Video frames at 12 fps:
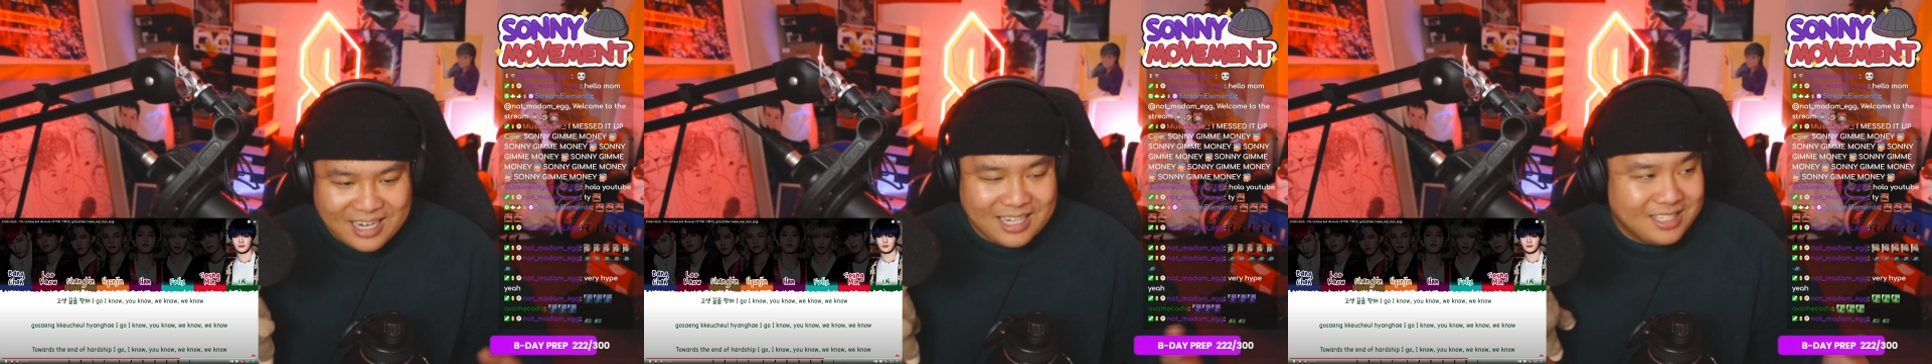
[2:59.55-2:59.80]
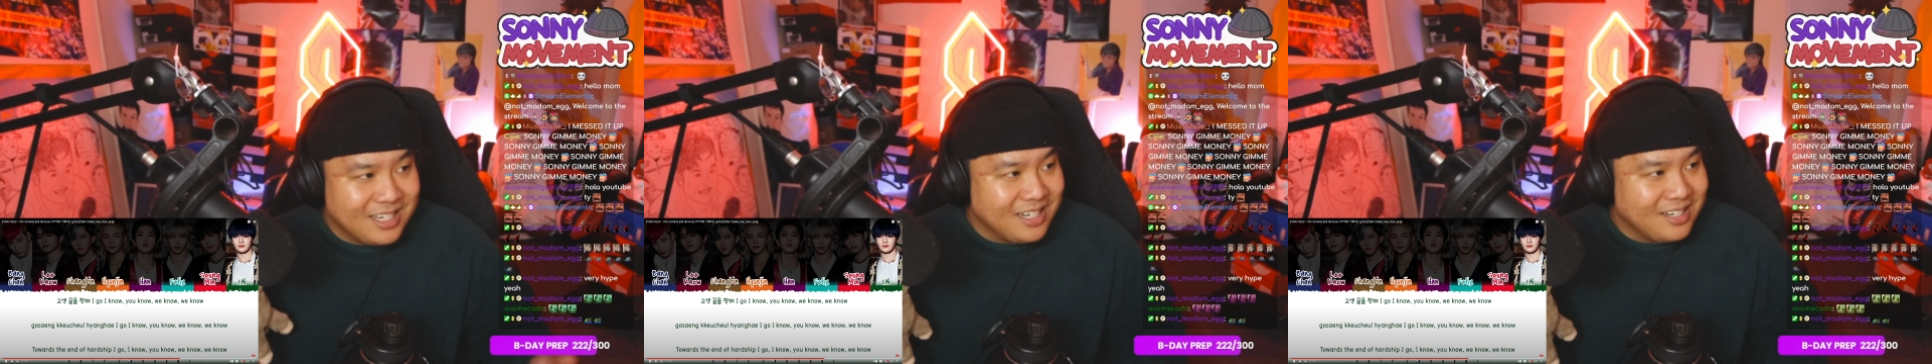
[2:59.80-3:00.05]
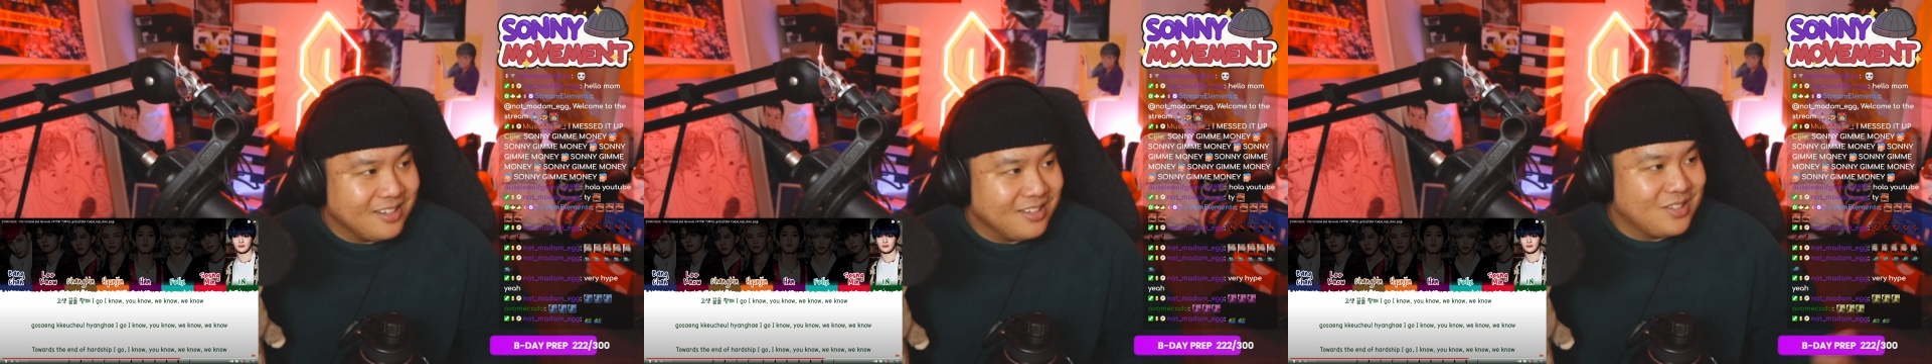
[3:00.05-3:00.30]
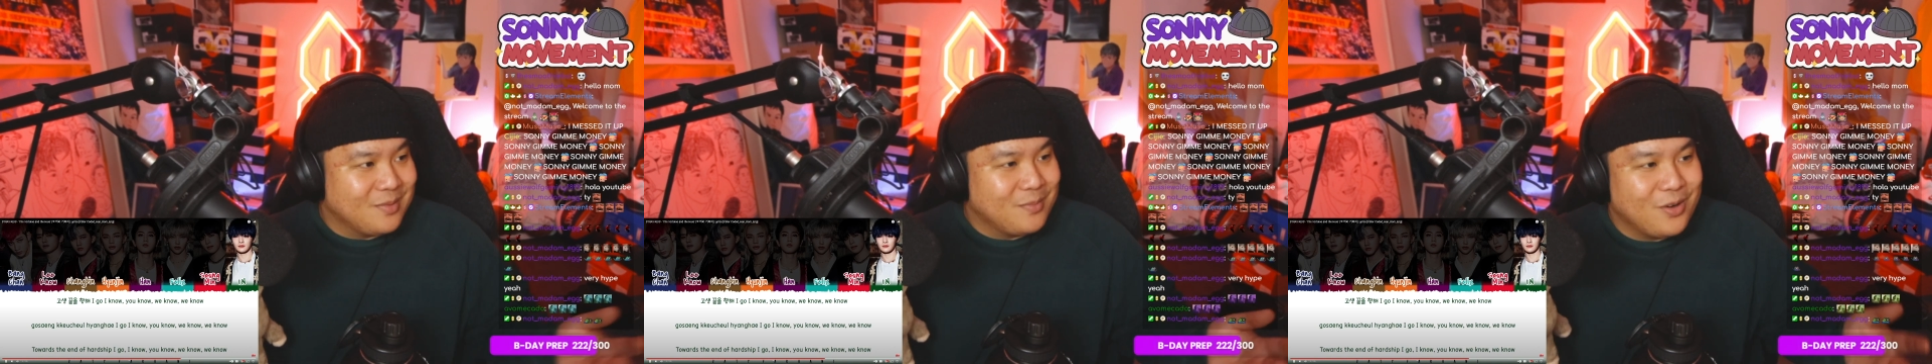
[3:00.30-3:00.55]
I take
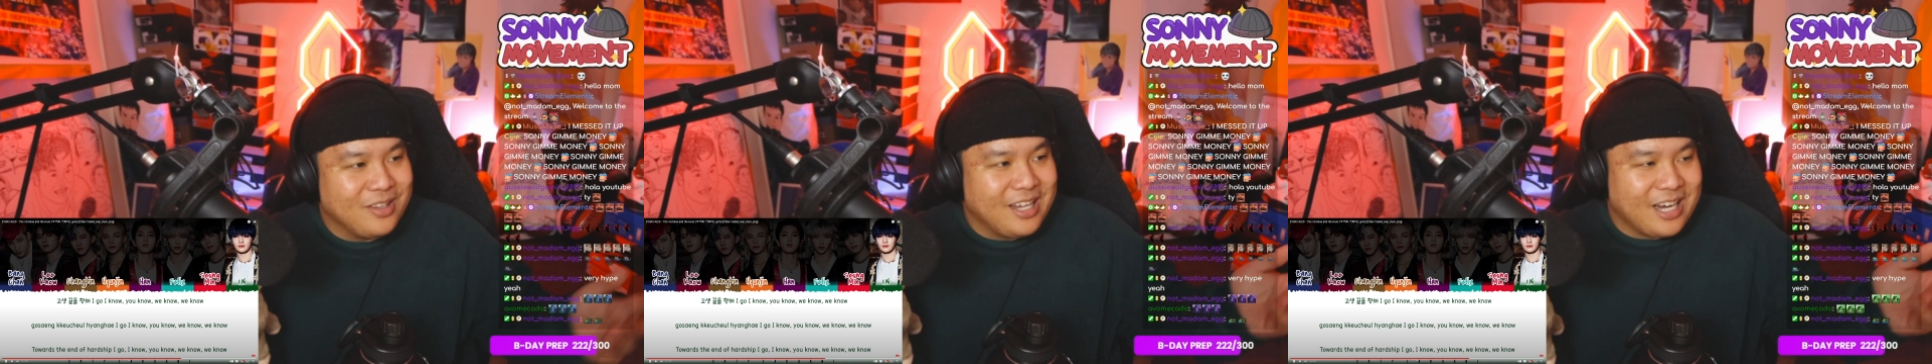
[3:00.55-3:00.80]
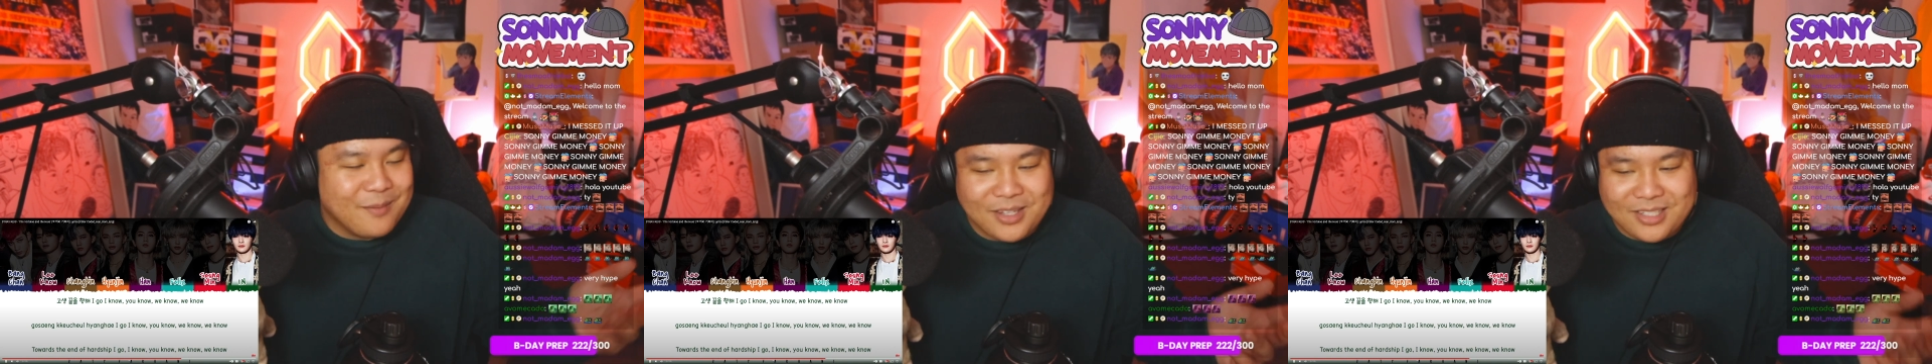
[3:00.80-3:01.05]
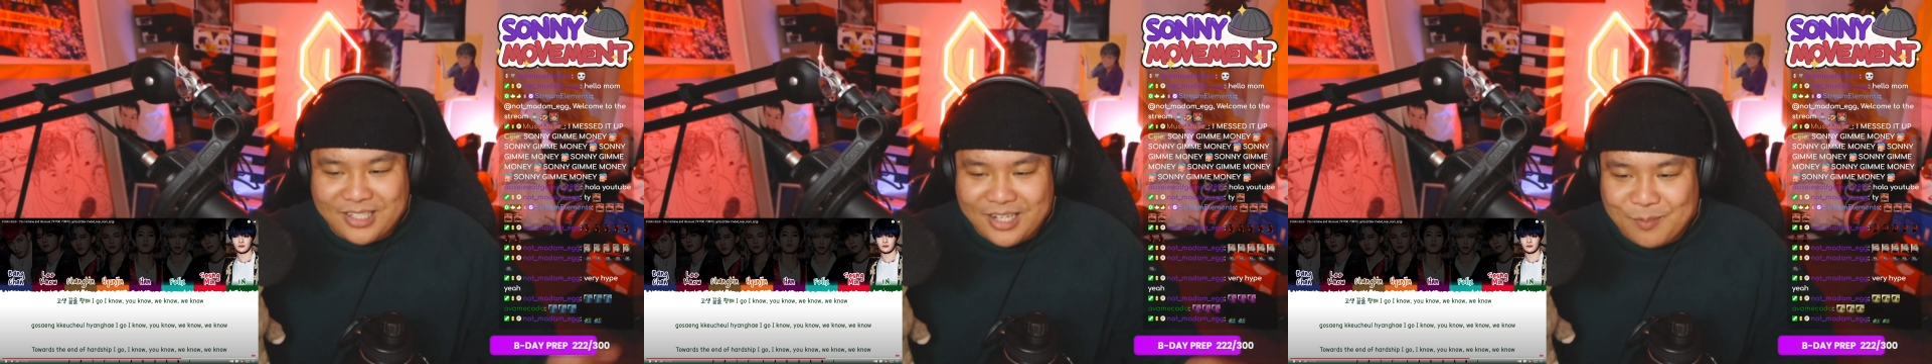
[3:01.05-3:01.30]
some more. Like I'm not singing it